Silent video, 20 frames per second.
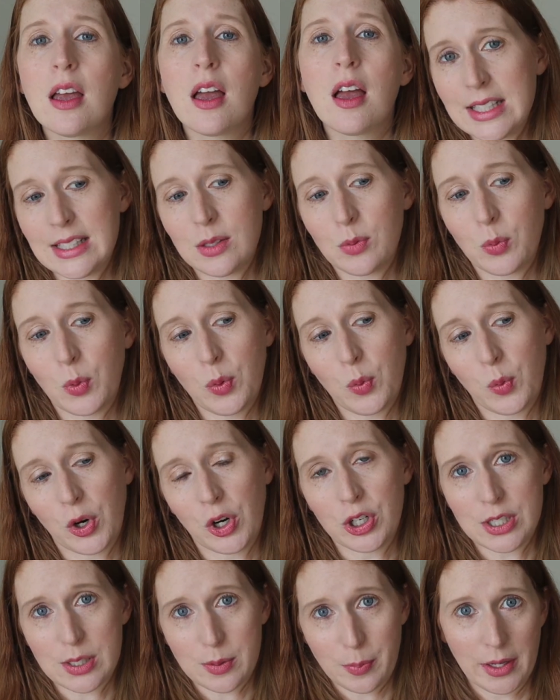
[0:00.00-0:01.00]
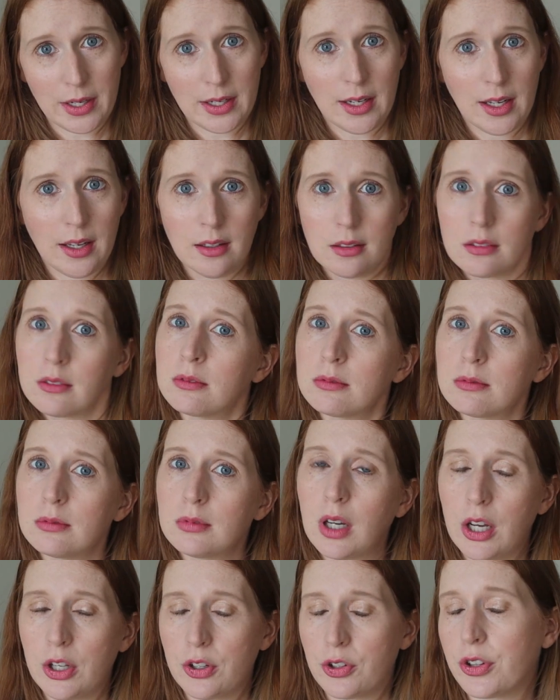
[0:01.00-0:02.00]
Since we were spending
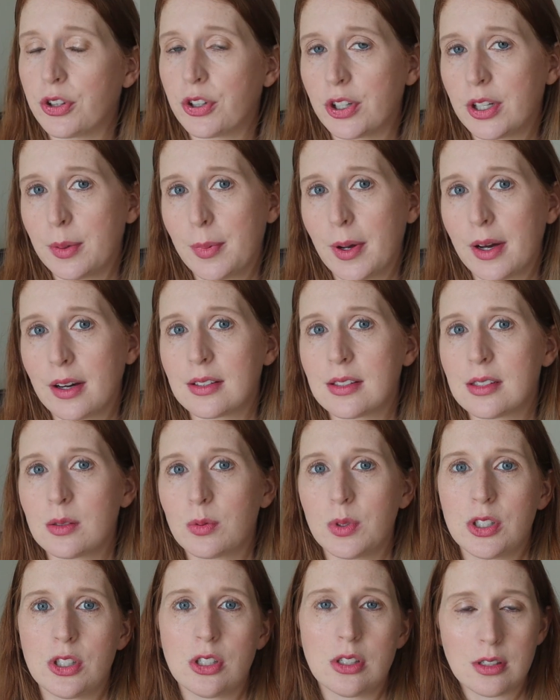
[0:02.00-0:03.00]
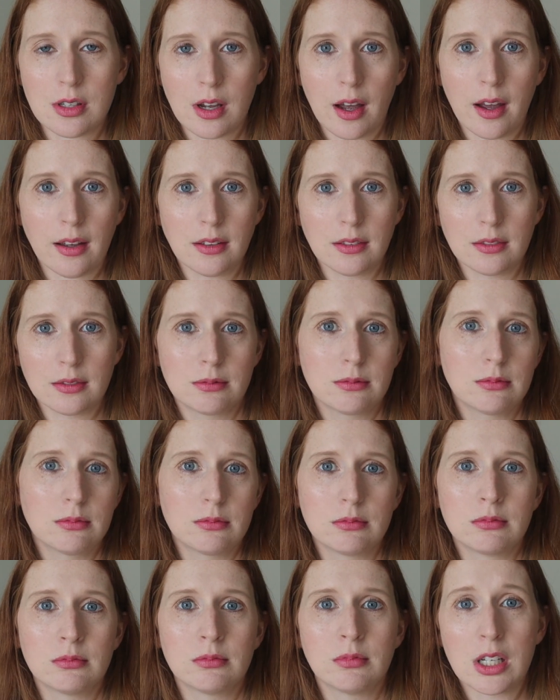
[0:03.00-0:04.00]
$130, which is not
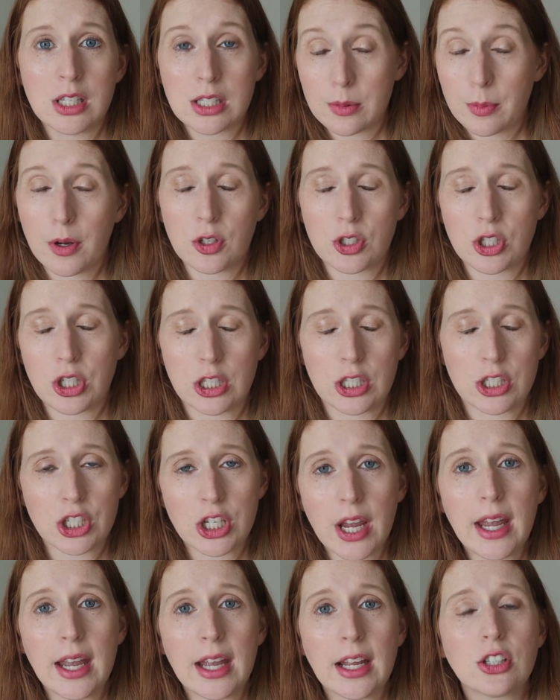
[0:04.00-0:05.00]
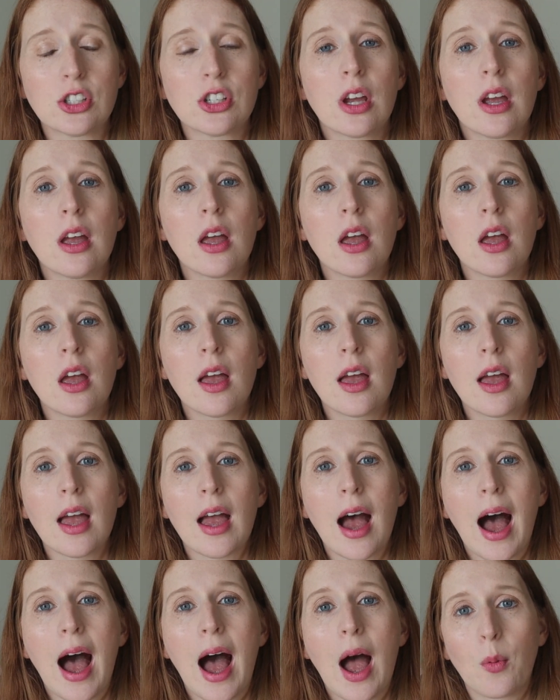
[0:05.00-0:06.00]
a small chunk and change,
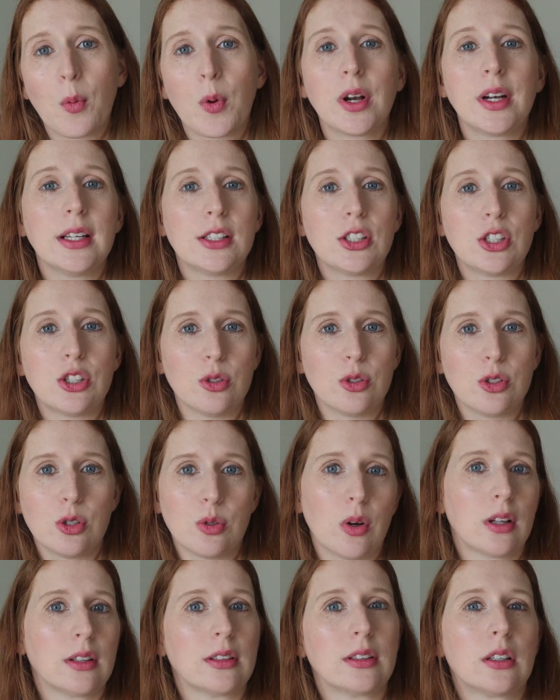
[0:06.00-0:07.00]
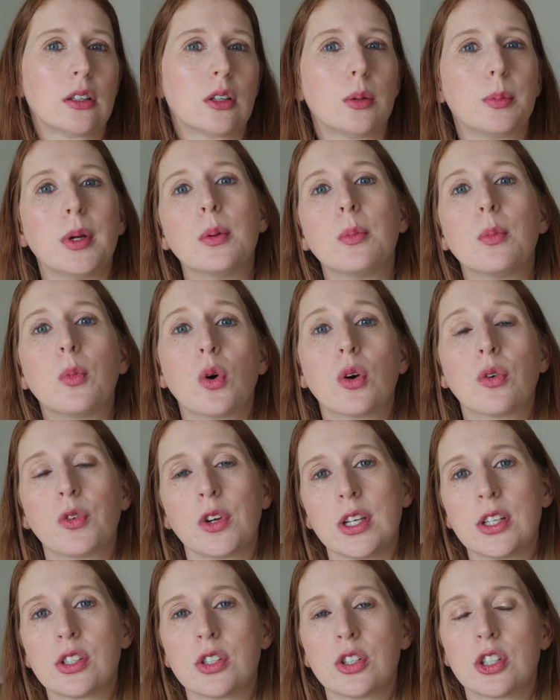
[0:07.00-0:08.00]
I wanted to do a little bit more
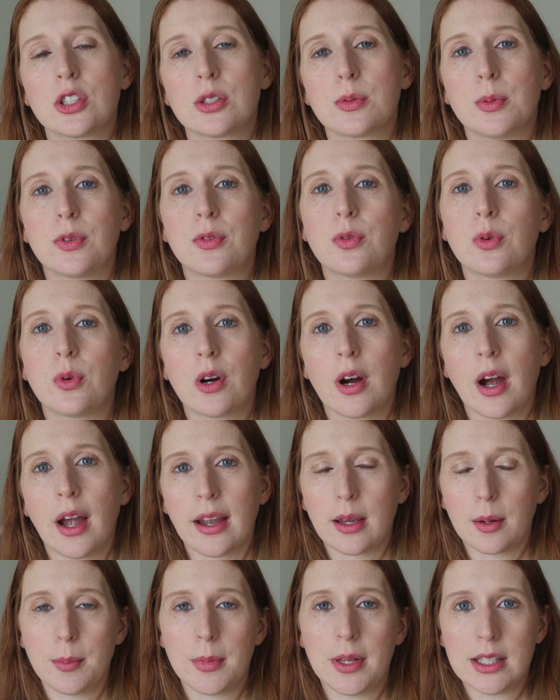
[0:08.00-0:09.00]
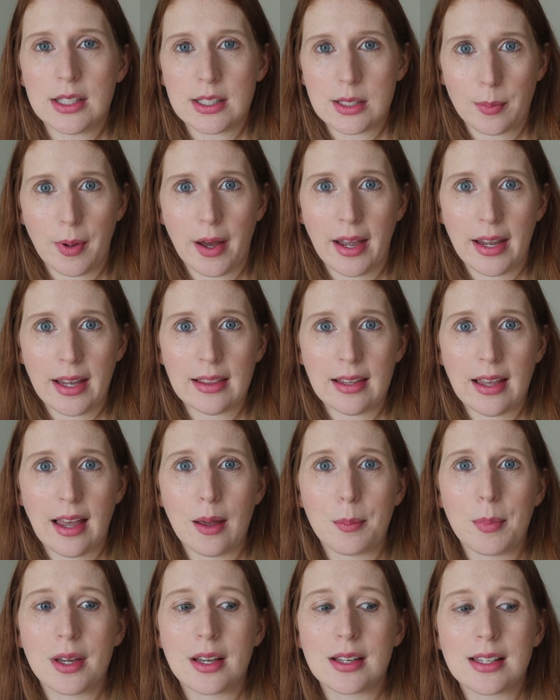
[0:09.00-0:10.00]
research before I committed to buying
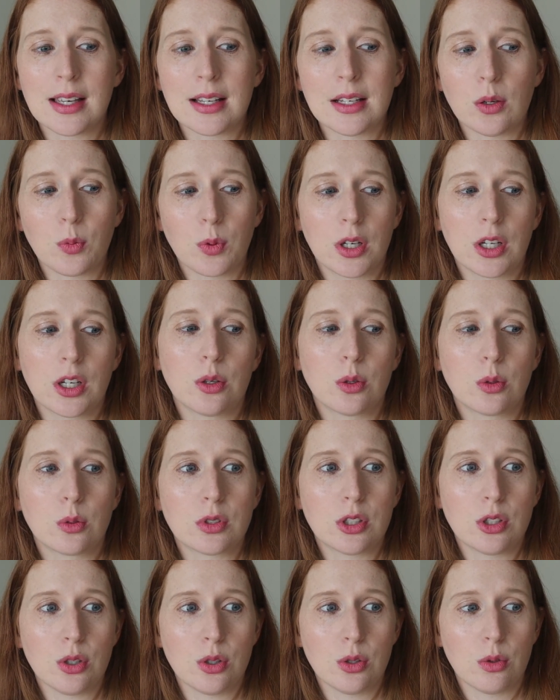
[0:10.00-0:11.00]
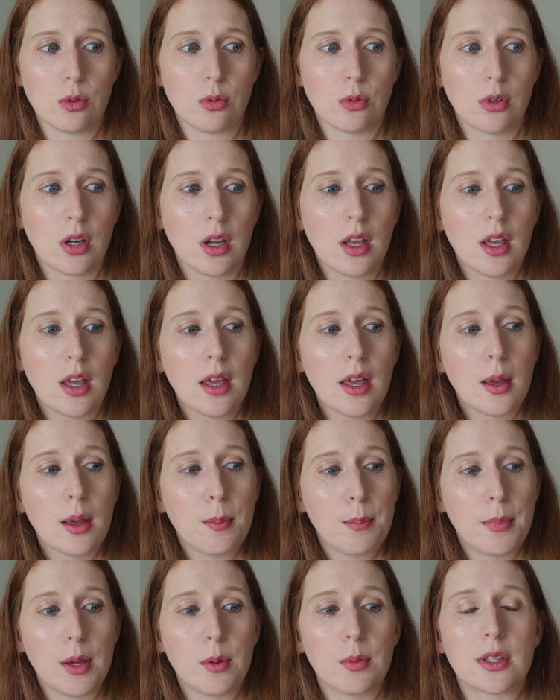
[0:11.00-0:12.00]
that, because I didn't want to go to
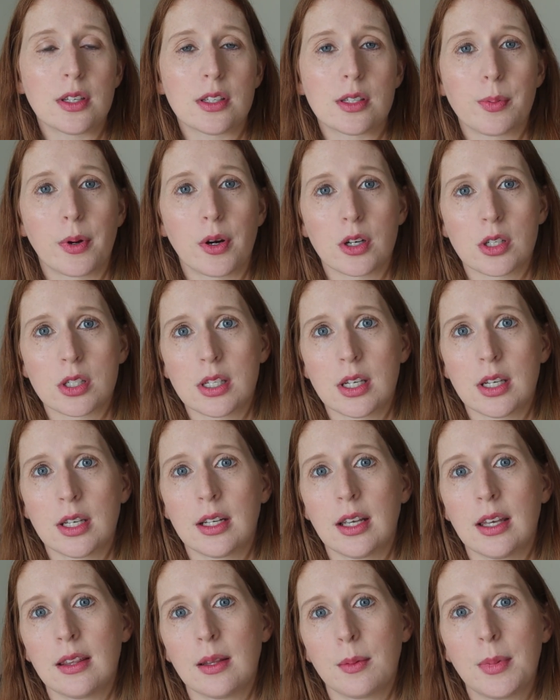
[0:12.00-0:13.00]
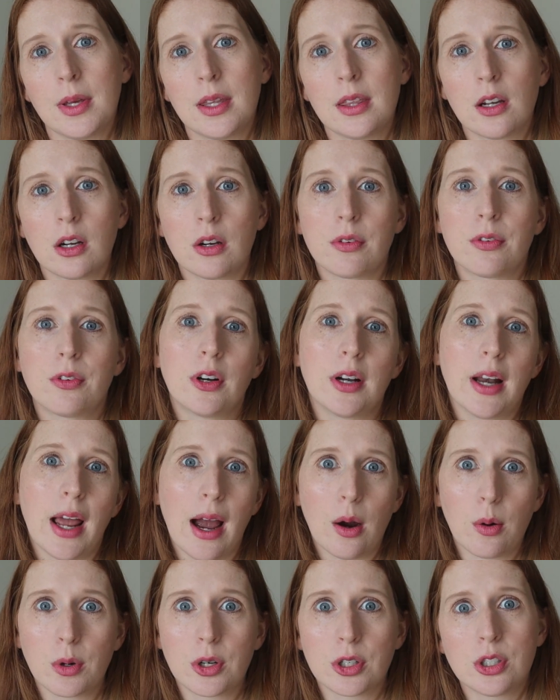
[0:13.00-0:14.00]
meet with this person and then be there for an
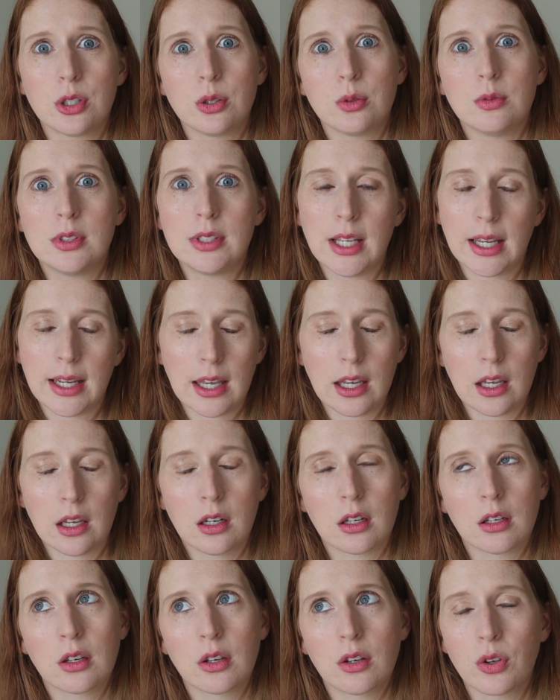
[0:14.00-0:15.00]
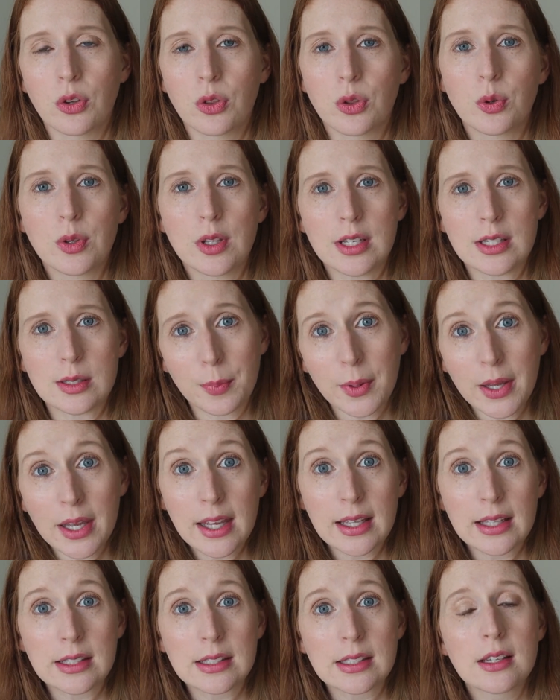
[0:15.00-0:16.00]
hour or 2 digging through these
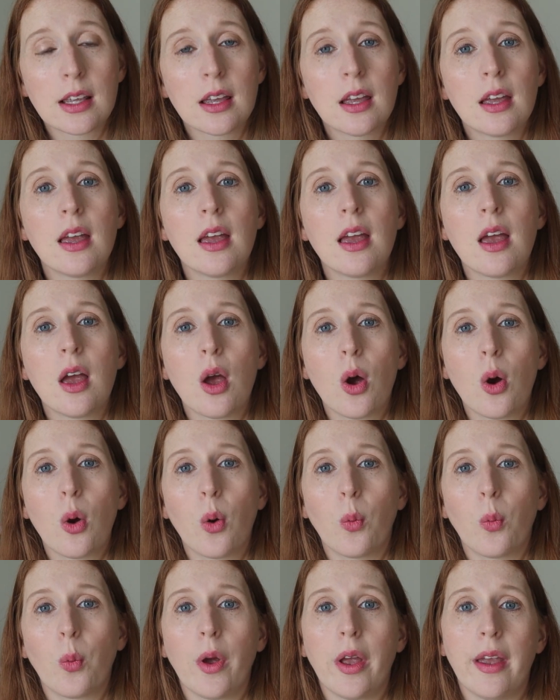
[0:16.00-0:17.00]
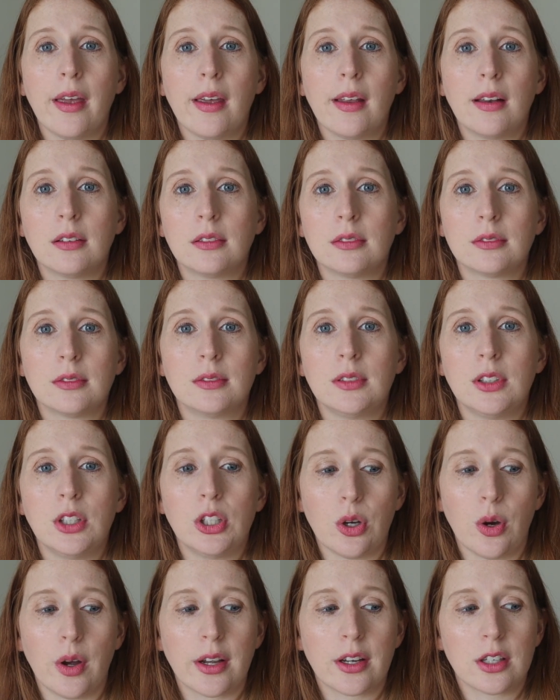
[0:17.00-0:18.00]
bins when,
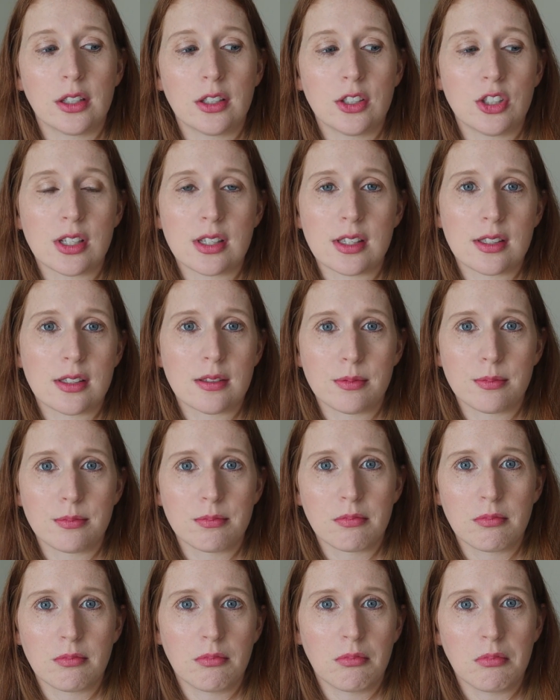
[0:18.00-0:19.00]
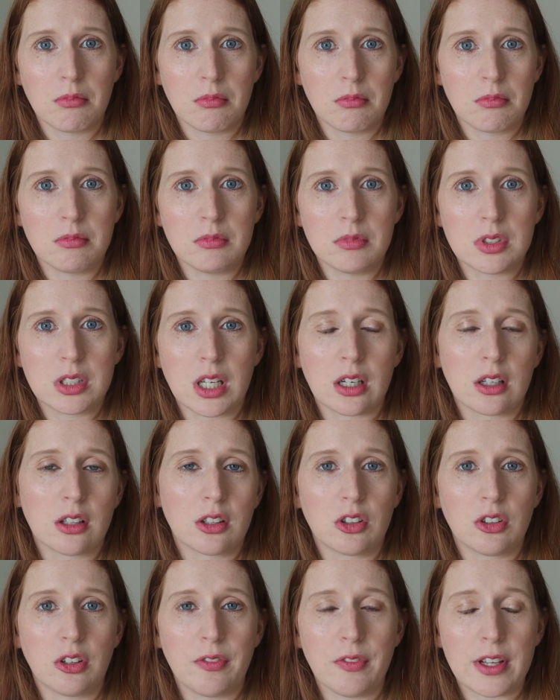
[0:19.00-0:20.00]
I could have just done a
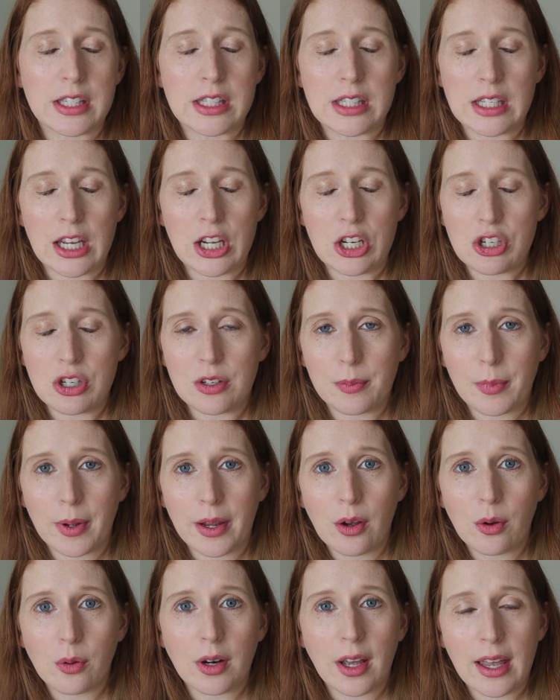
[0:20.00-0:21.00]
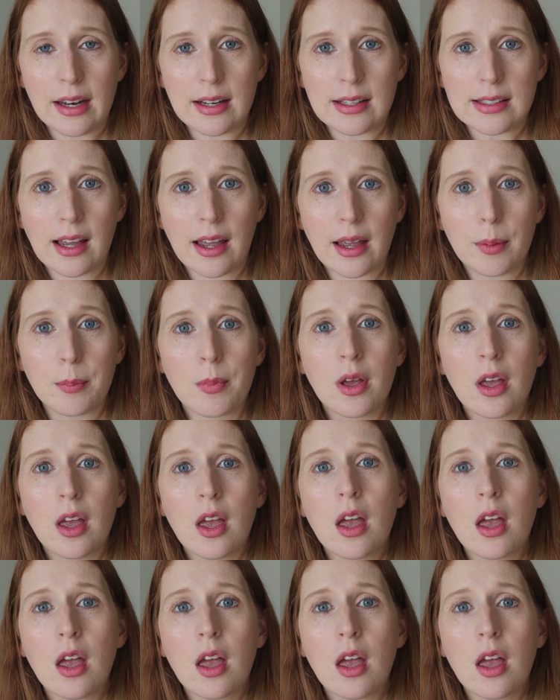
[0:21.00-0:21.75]
little investigation of my own ahead of time.